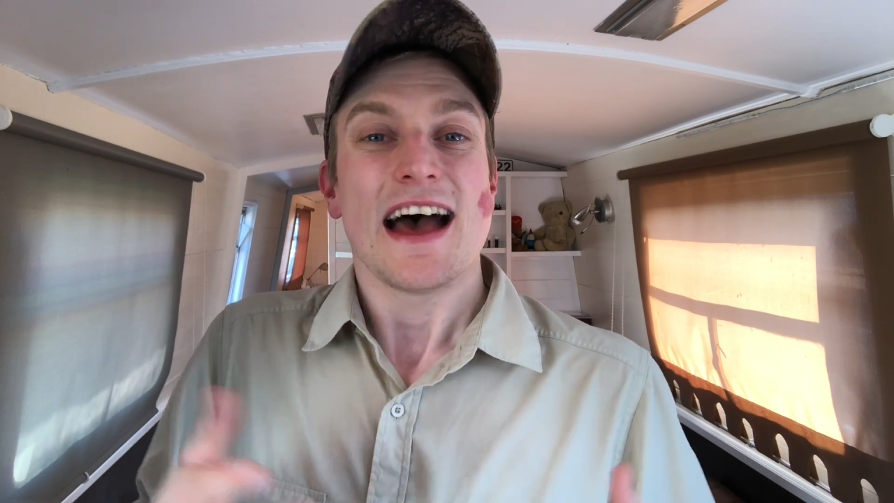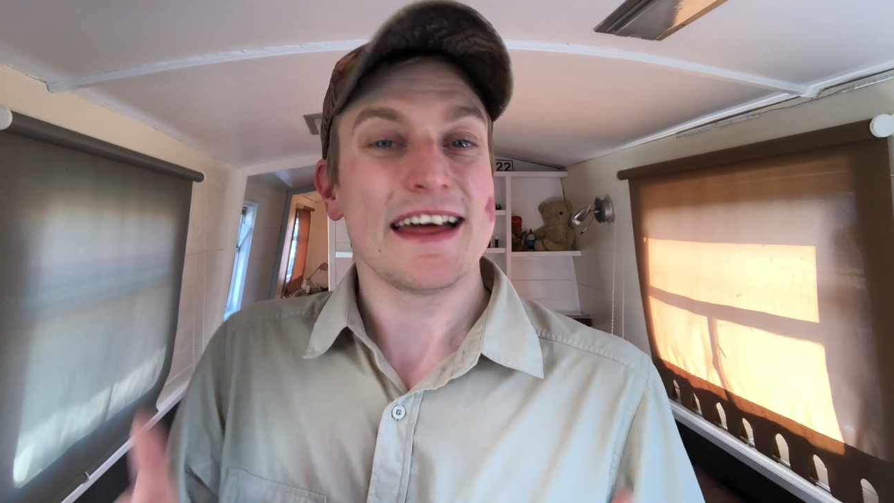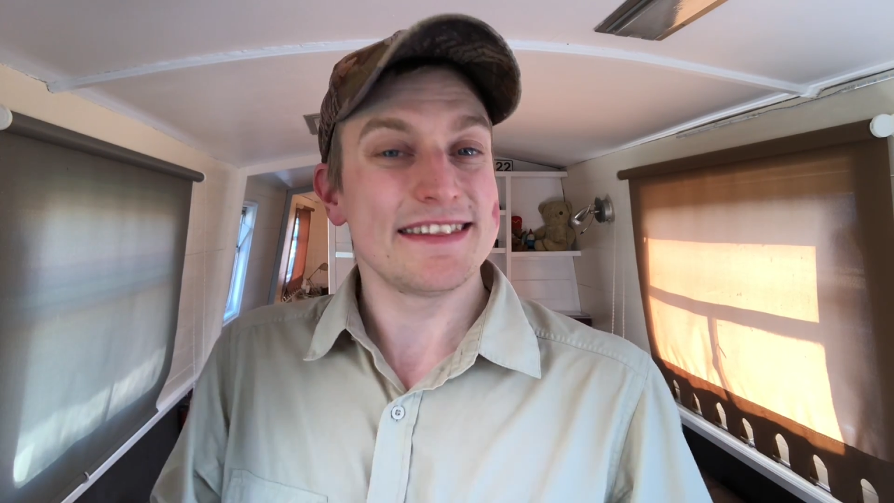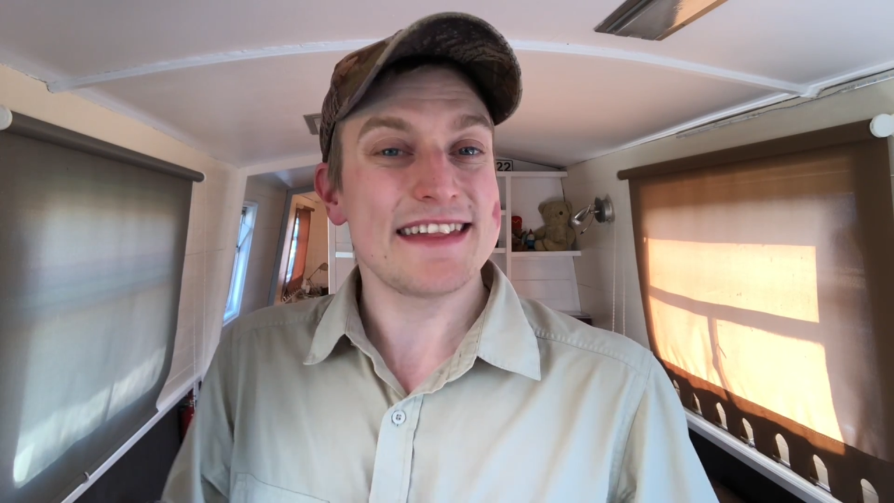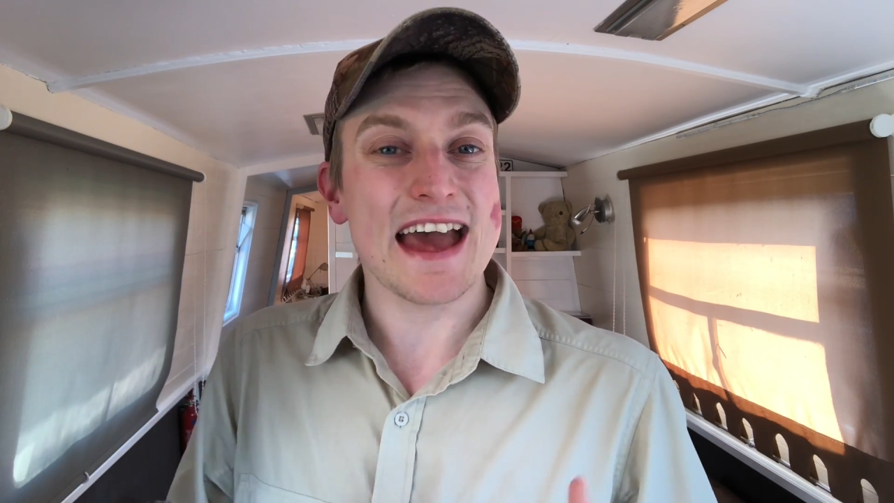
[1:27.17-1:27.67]

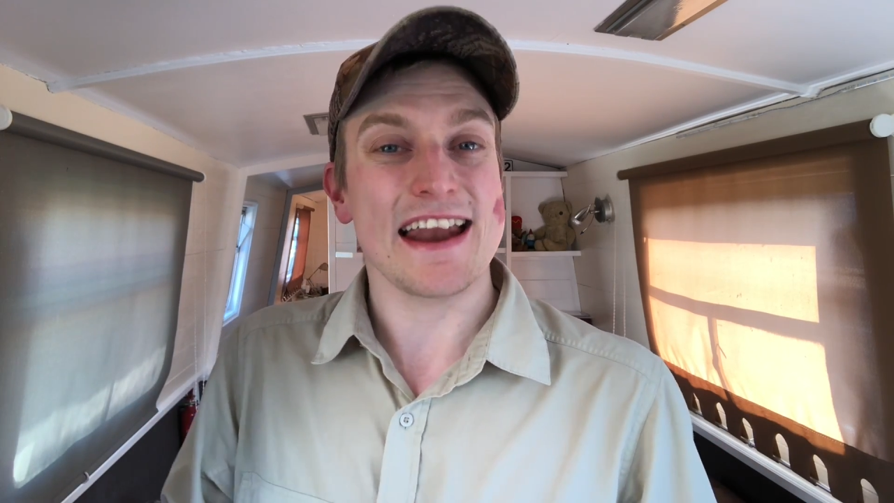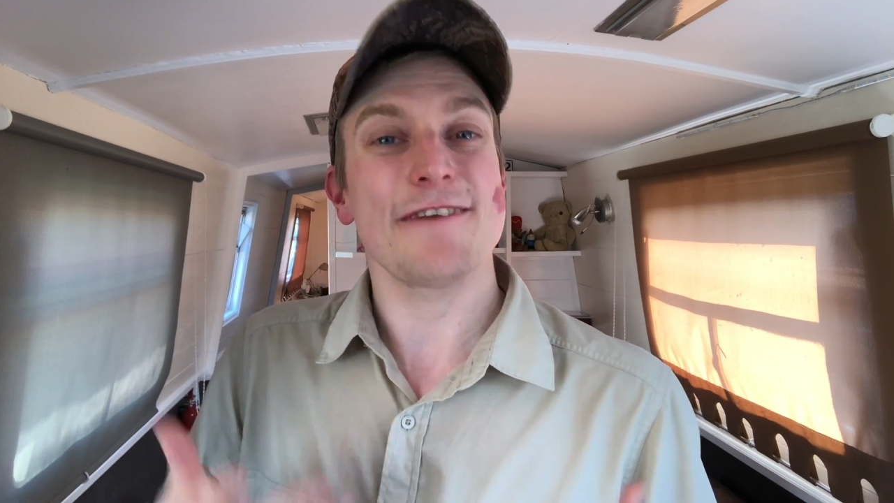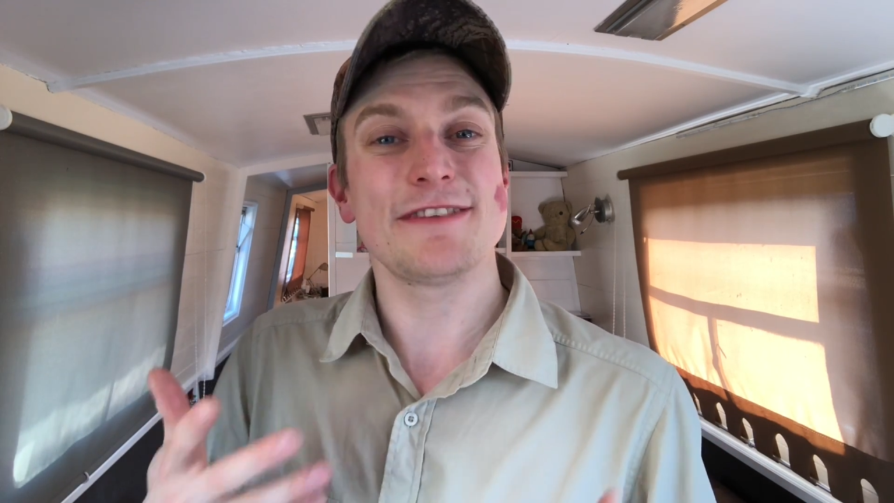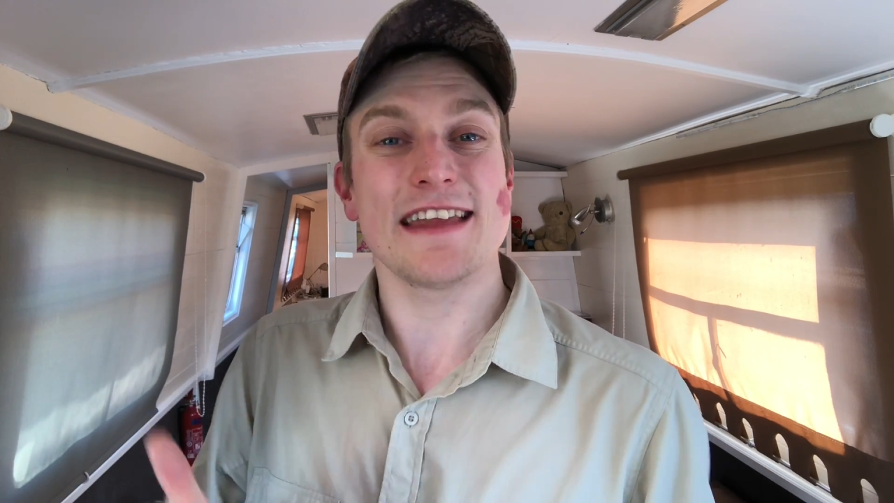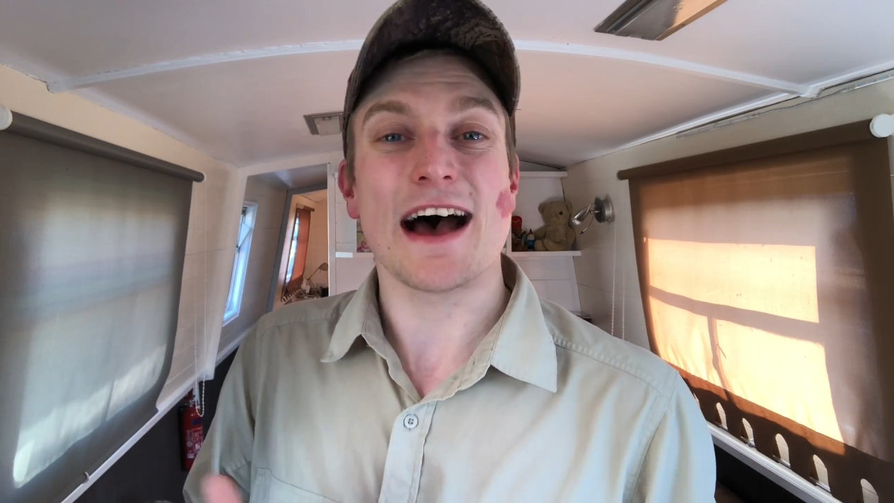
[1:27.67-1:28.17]
And then
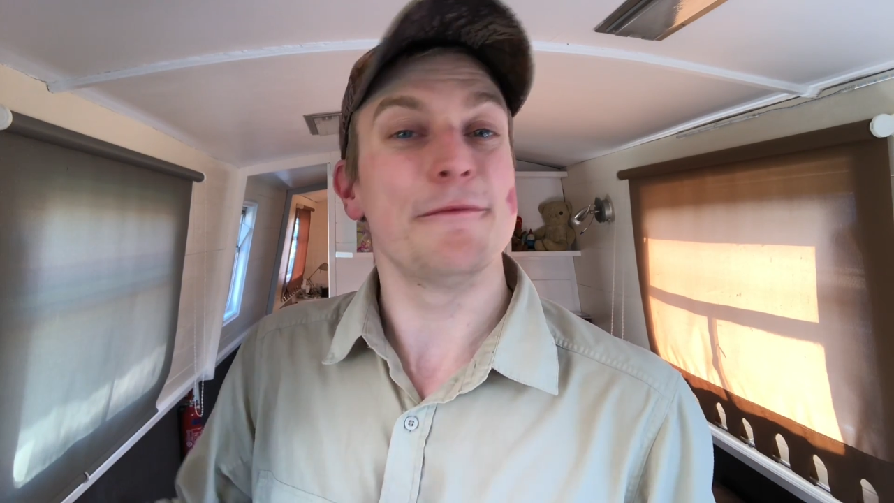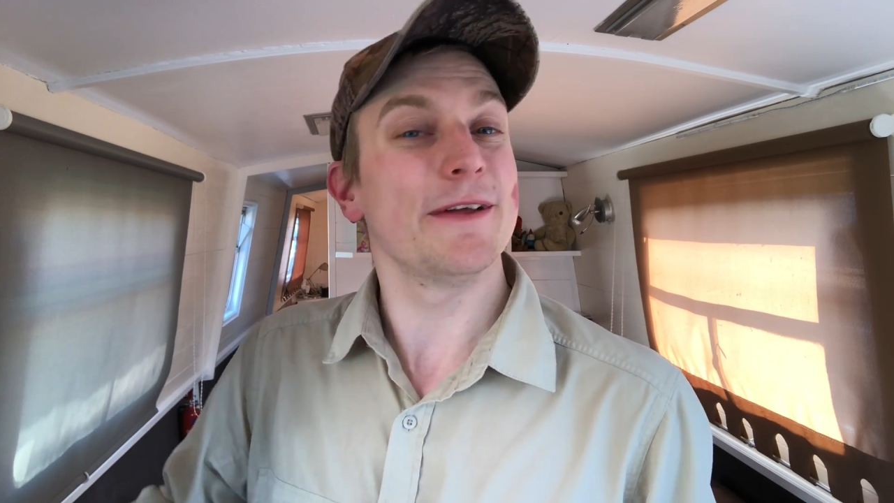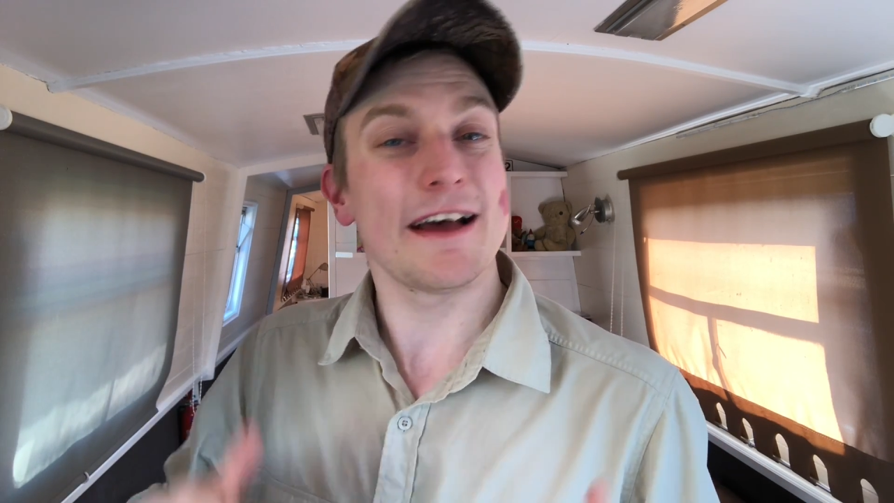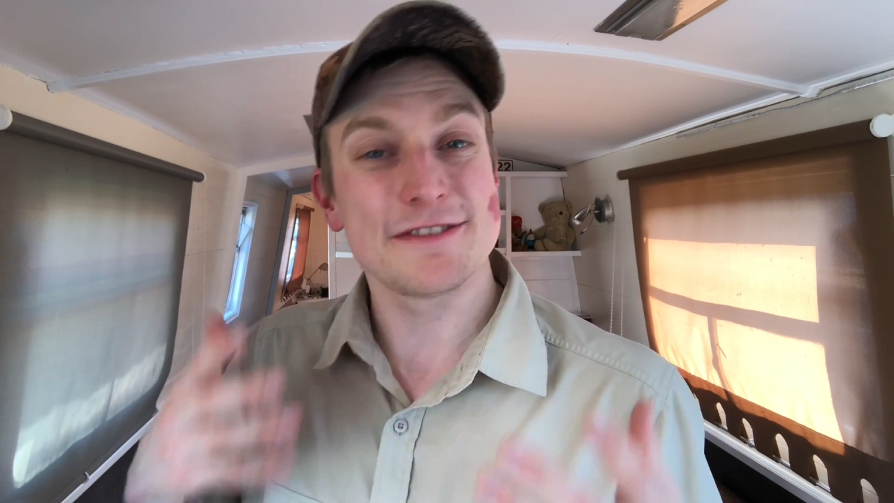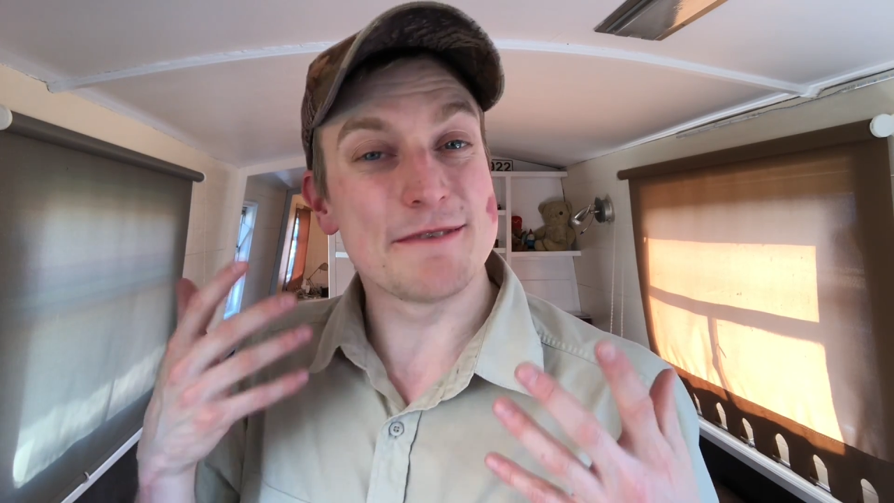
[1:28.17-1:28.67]
after that,
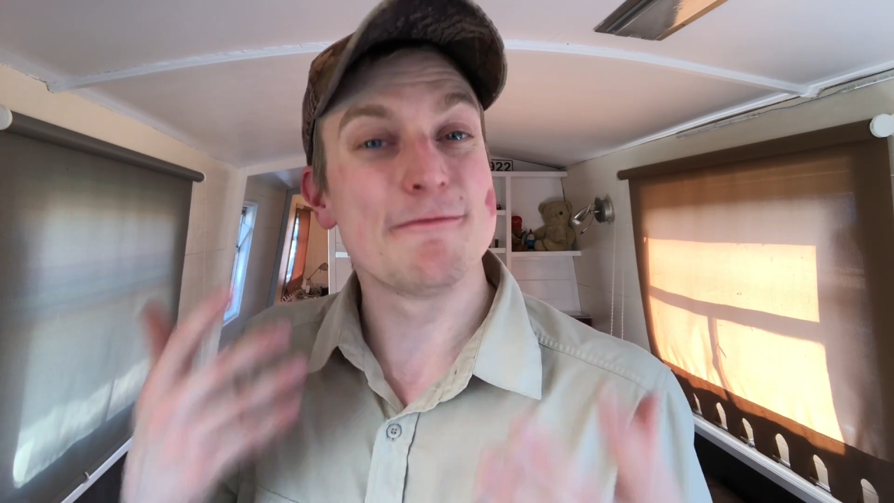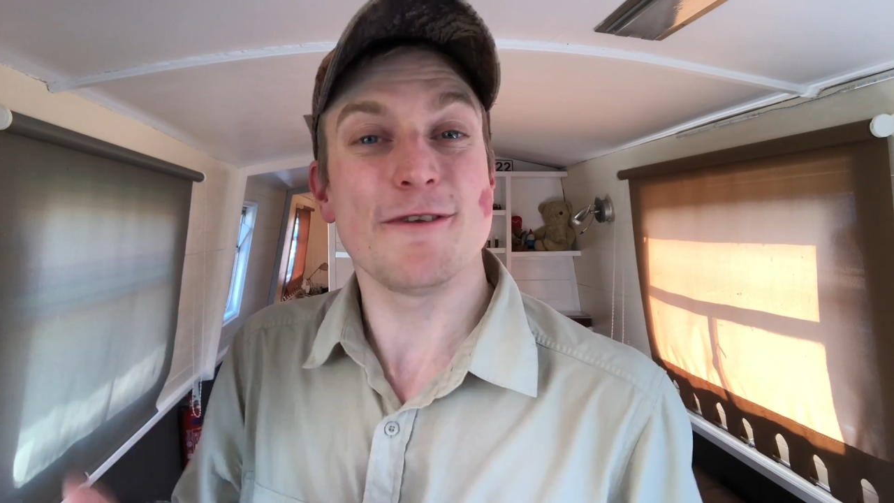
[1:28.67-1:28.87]
we'll have some